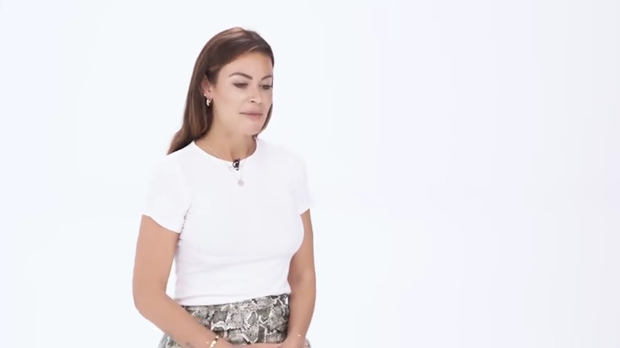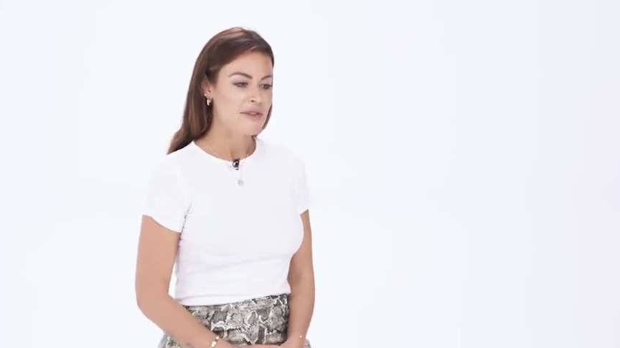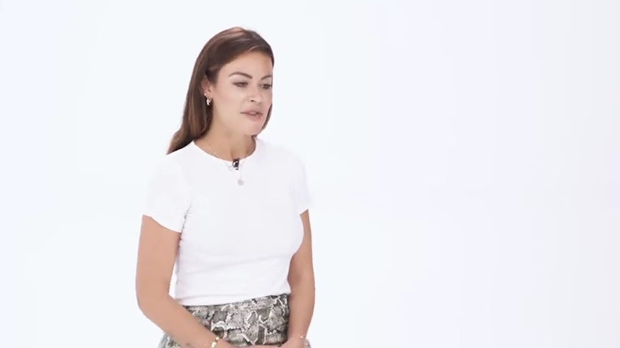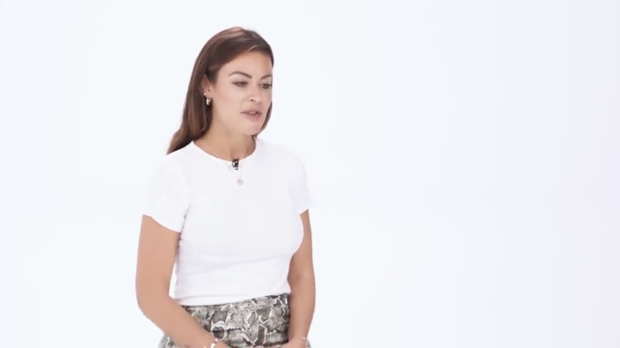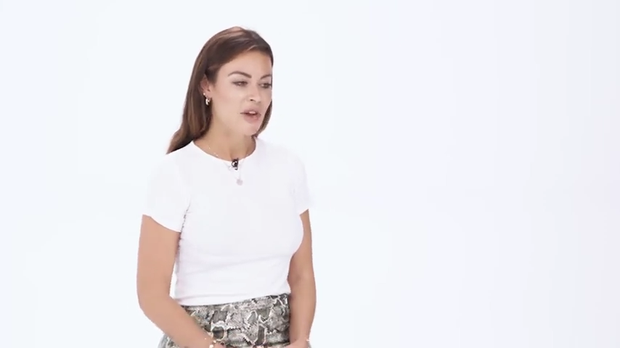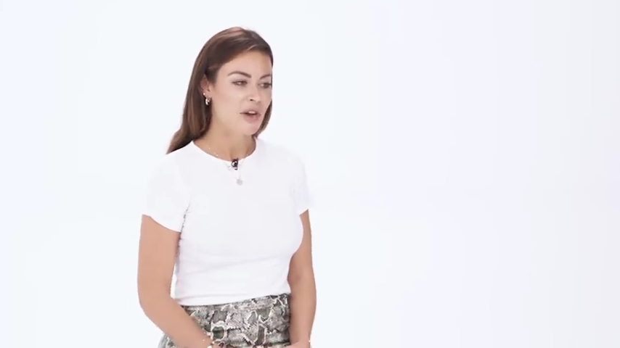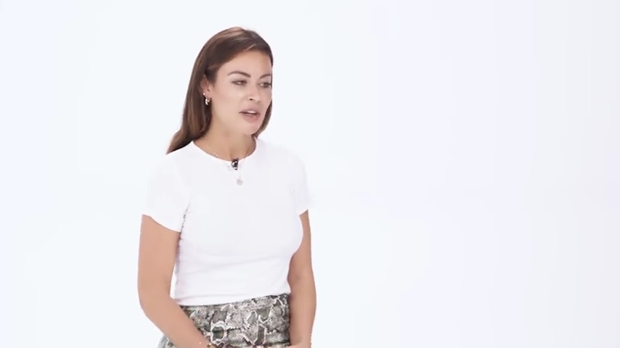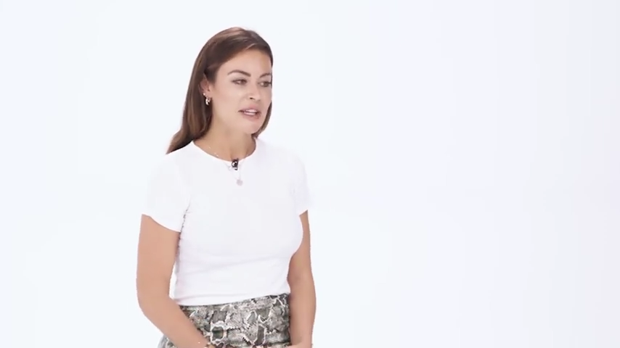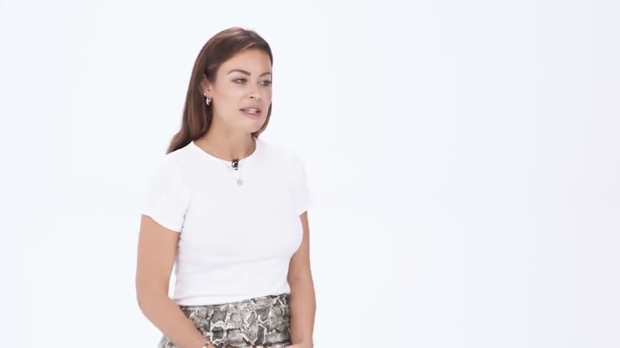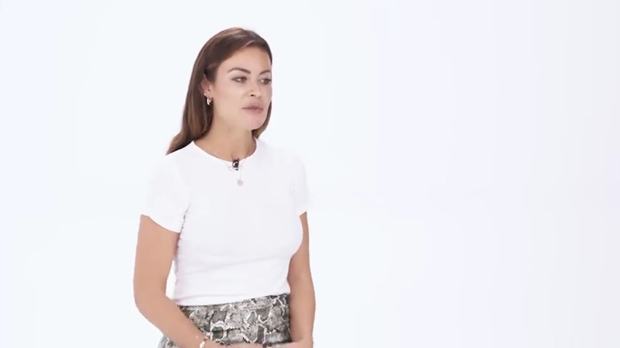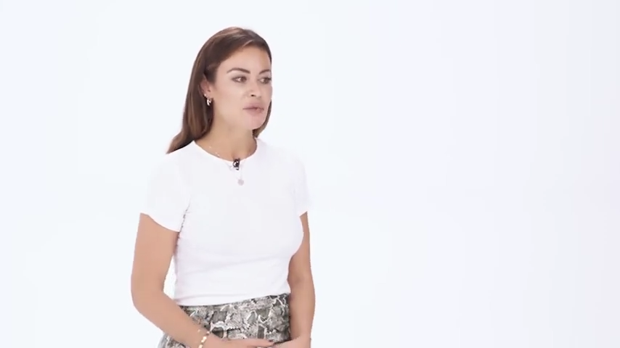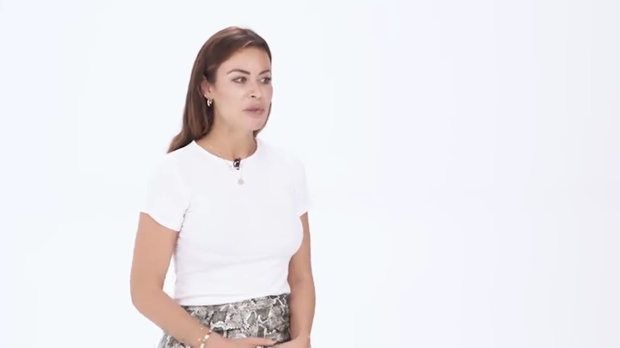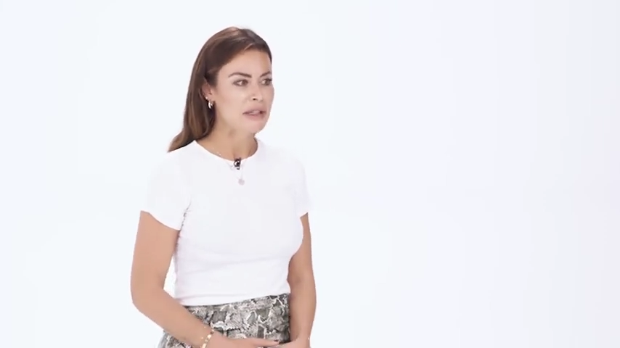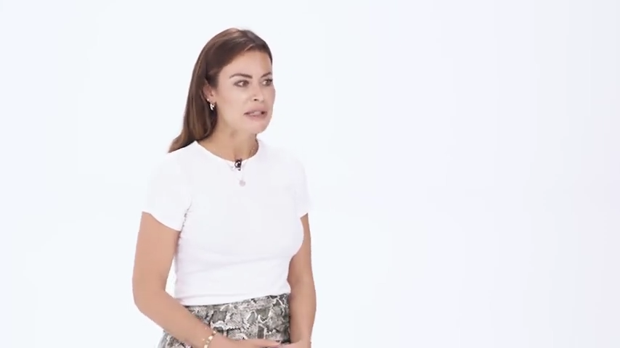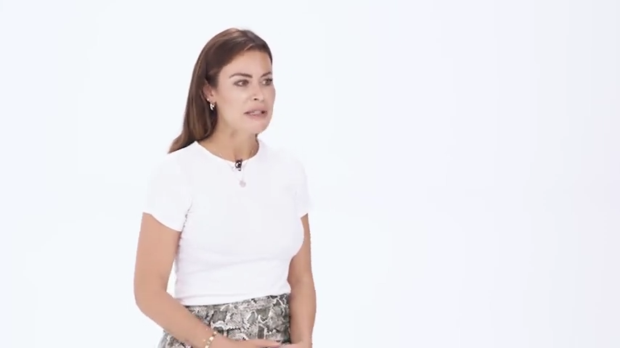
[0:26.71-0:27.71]
So
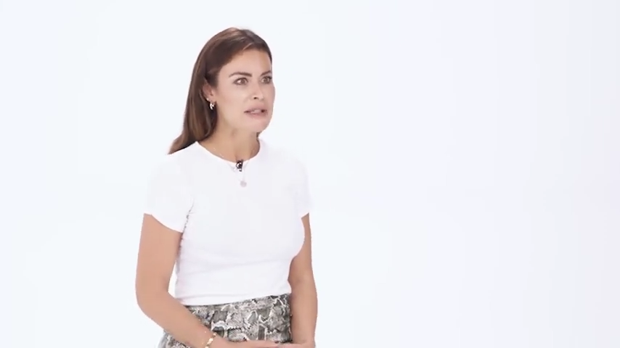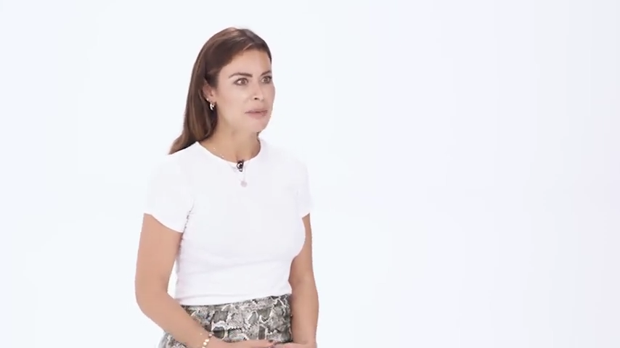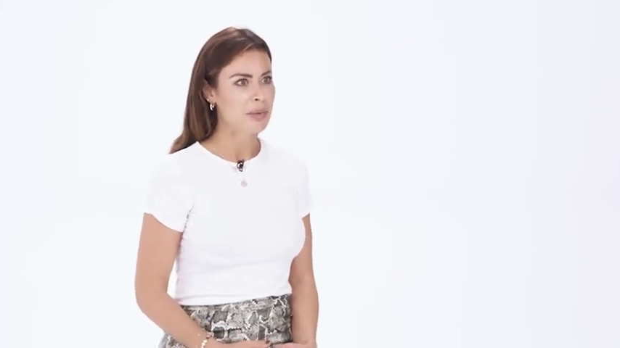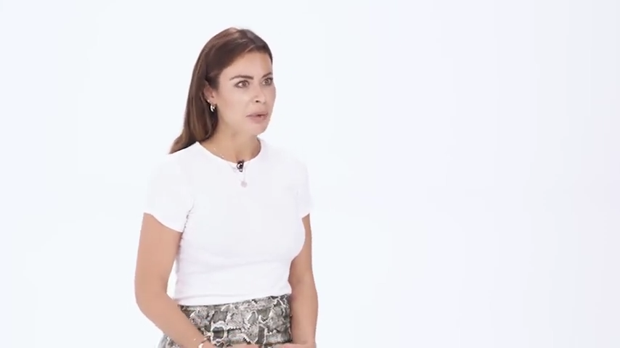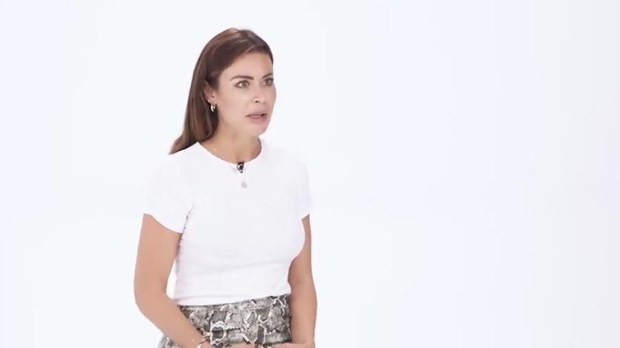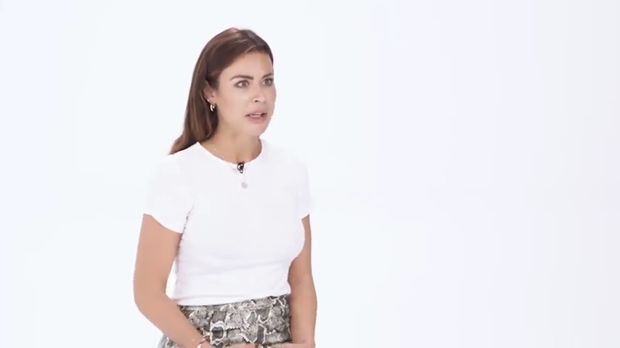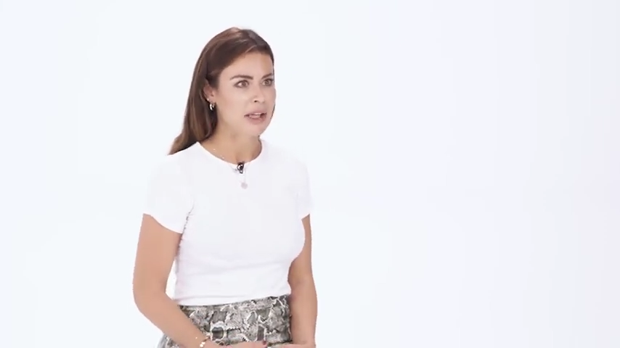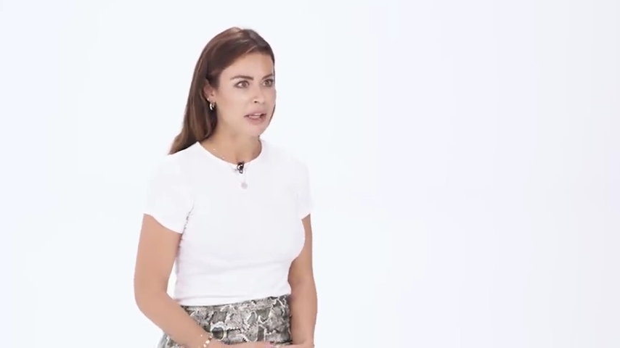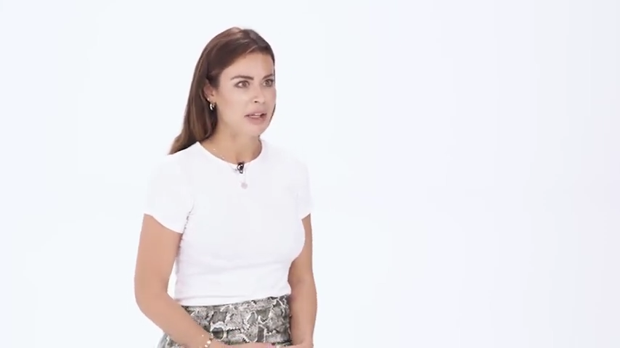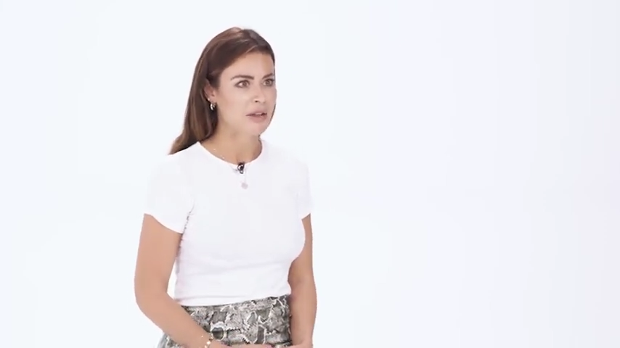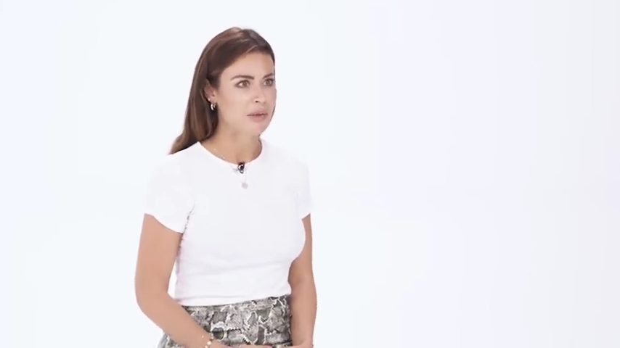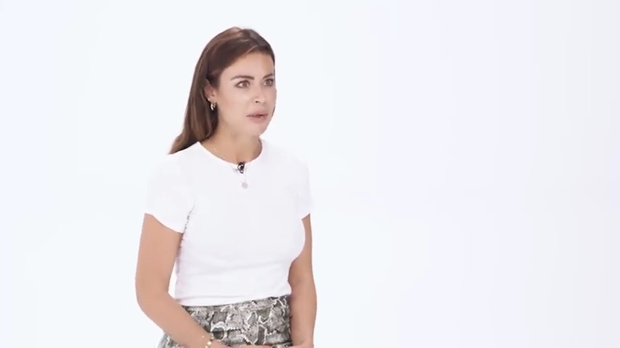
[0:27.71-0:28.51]
it's really disappointing